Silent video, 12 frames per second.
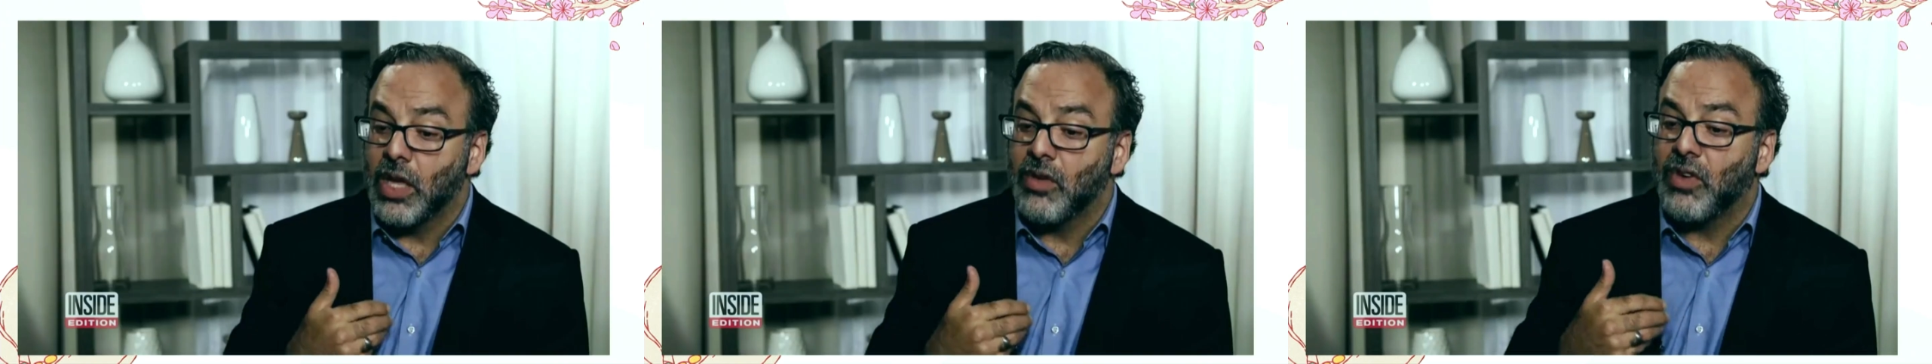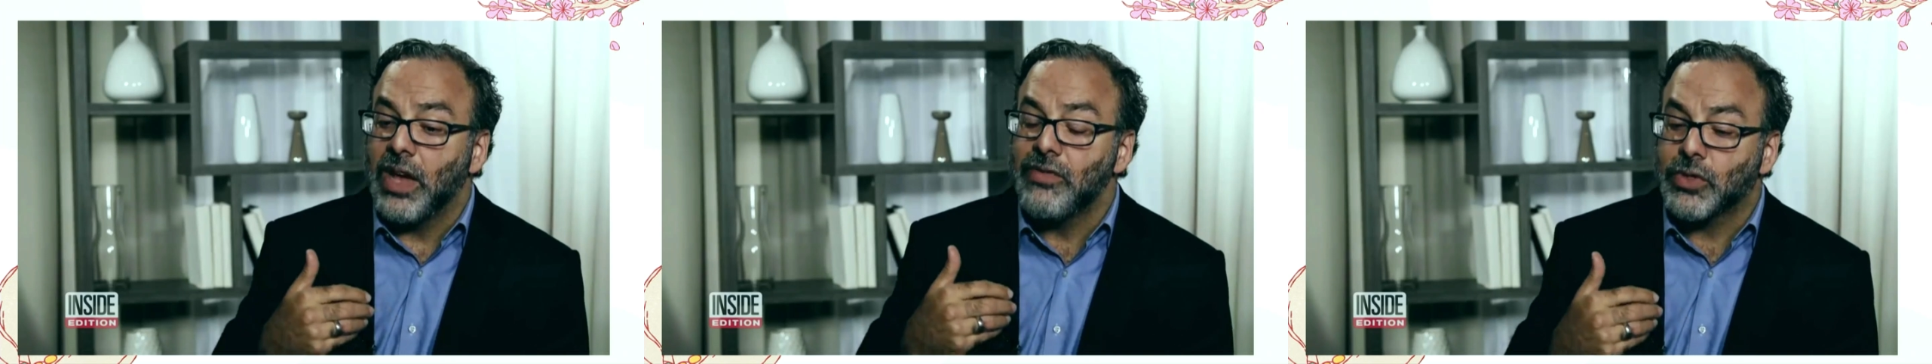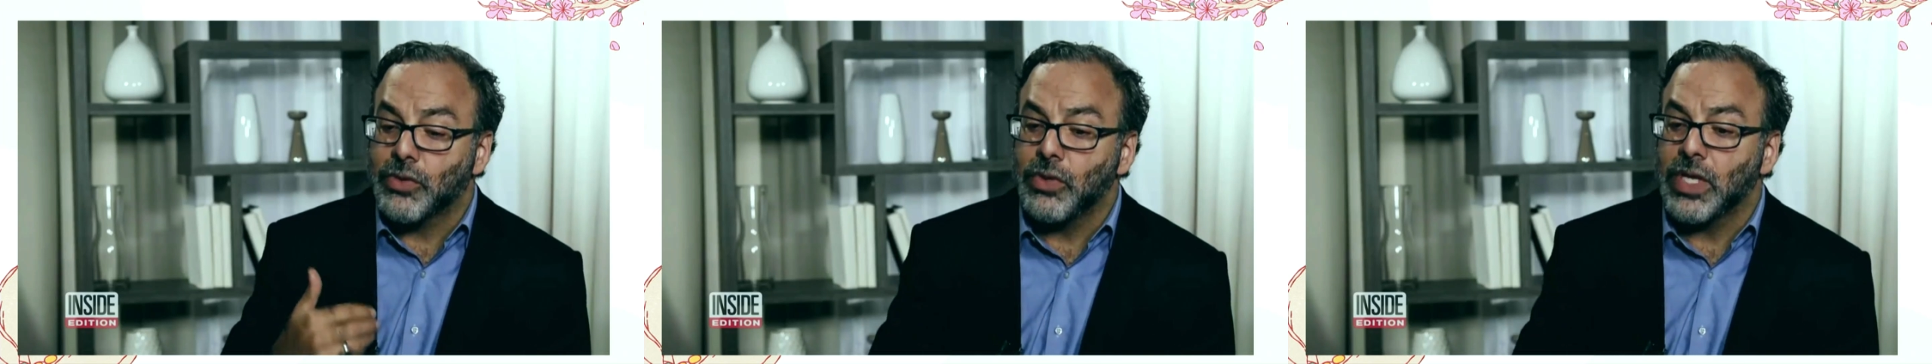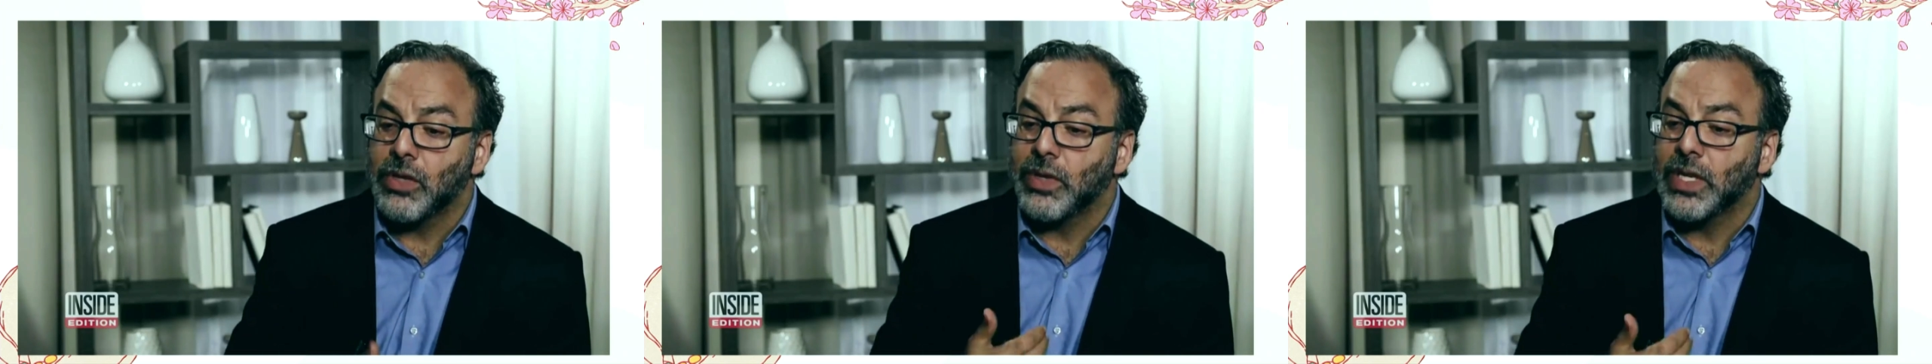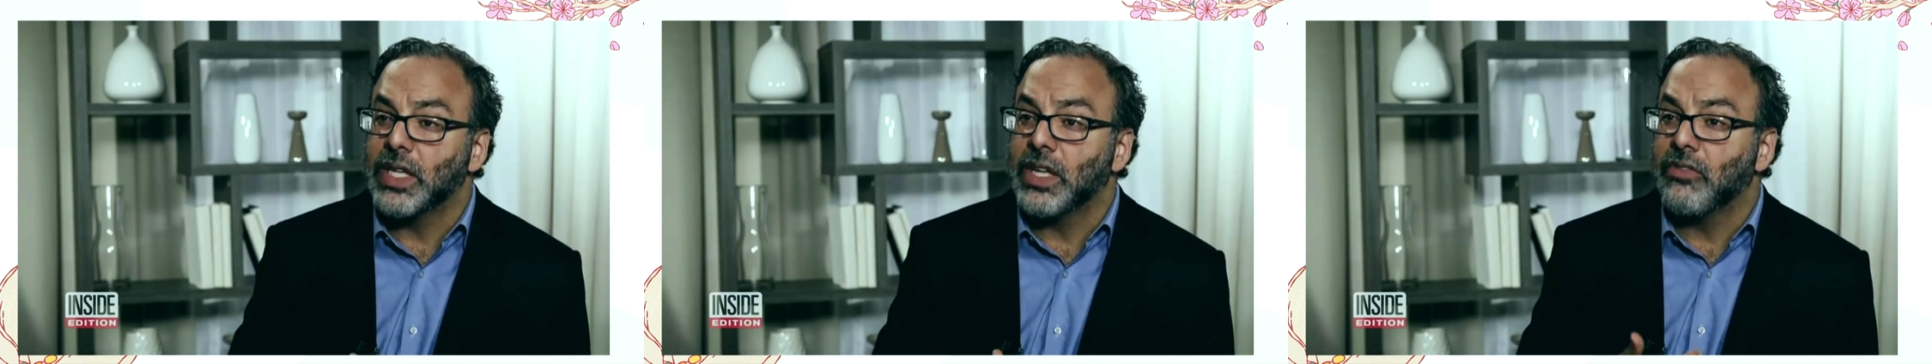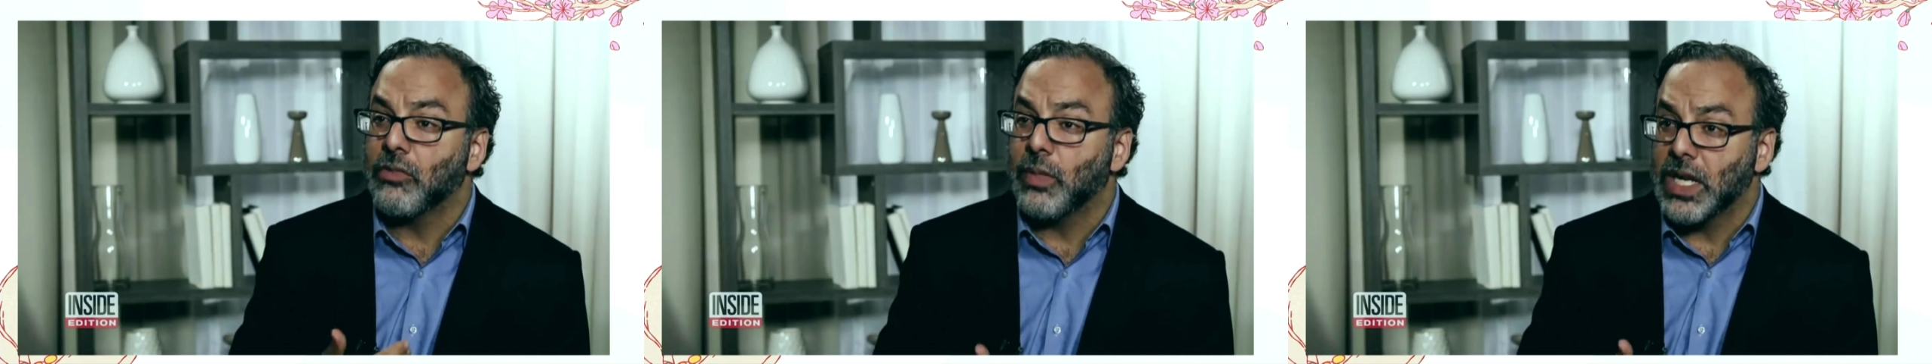If I've truly
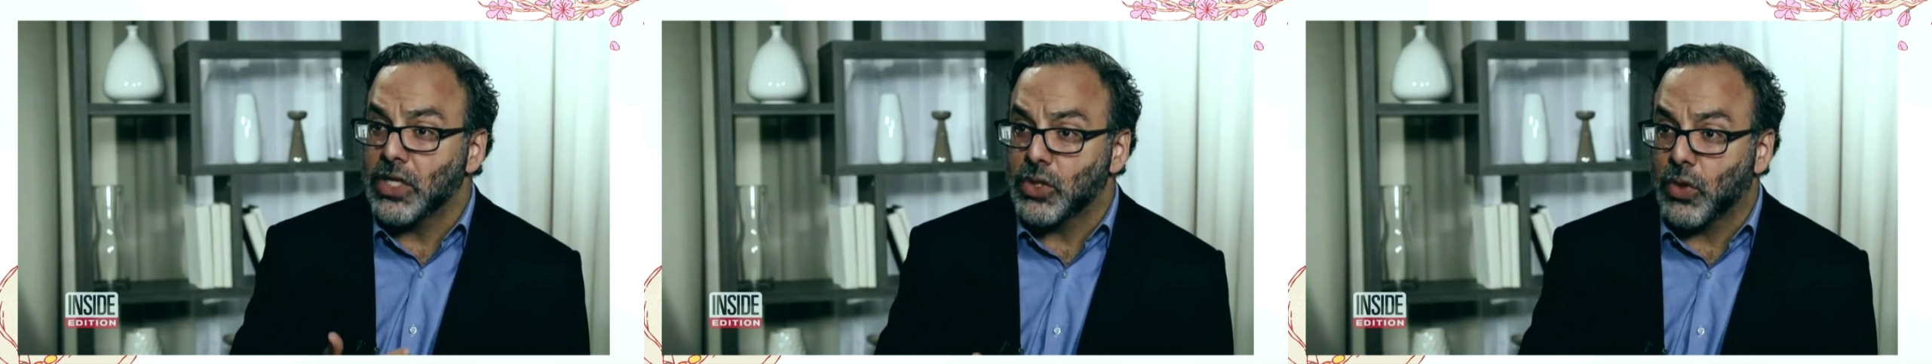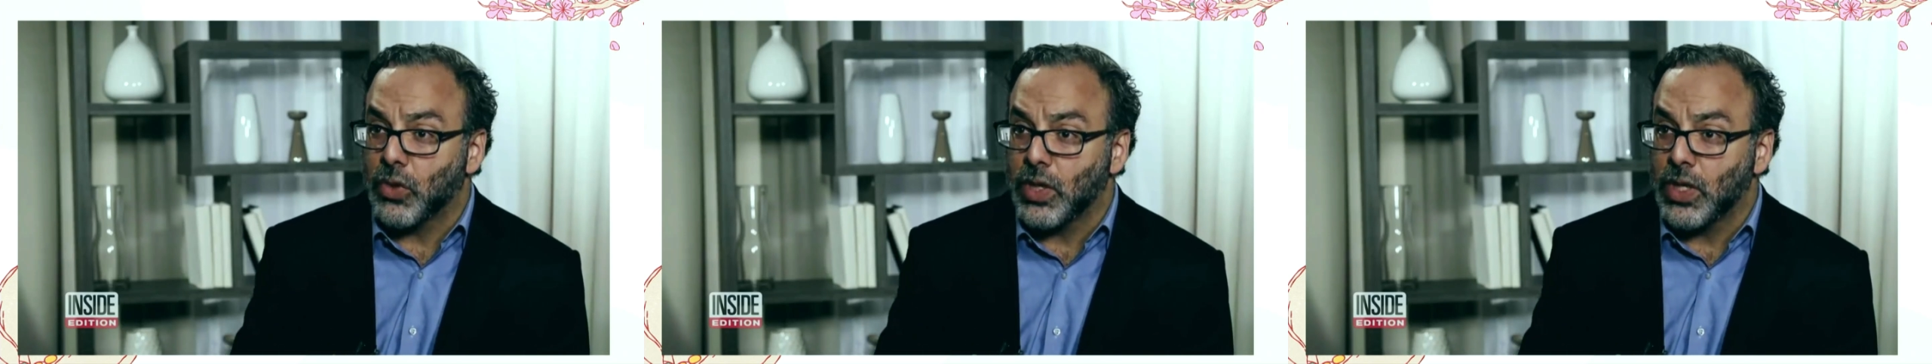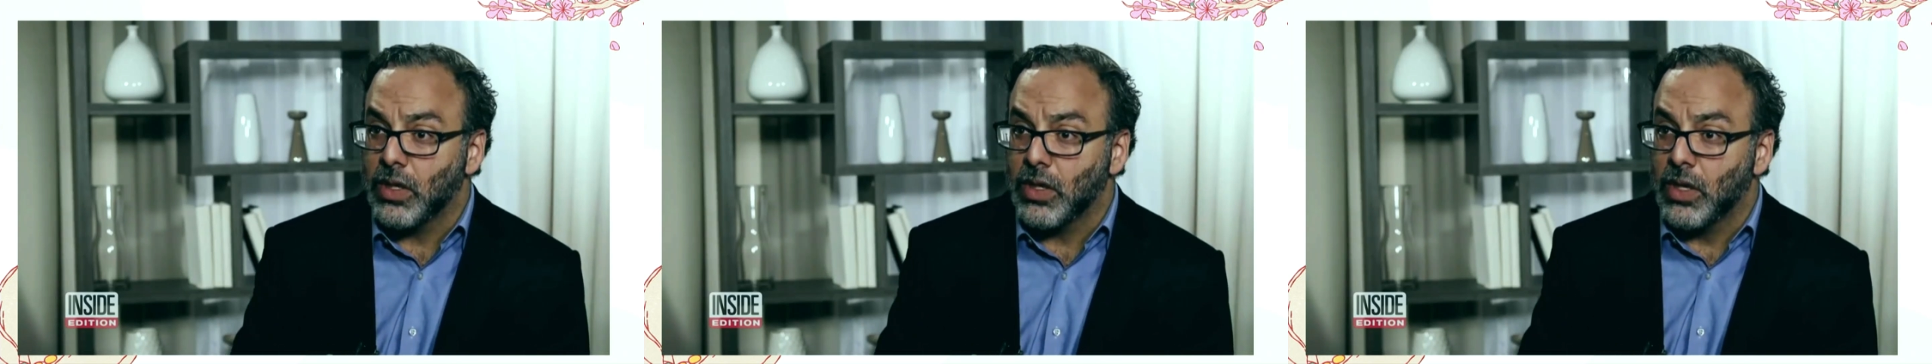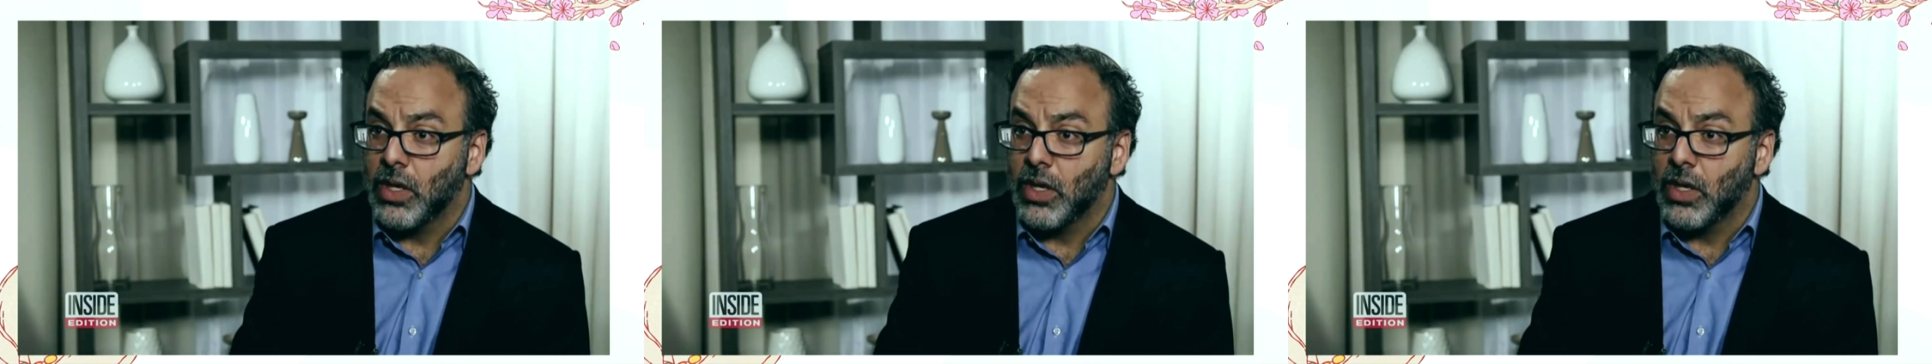relived my story,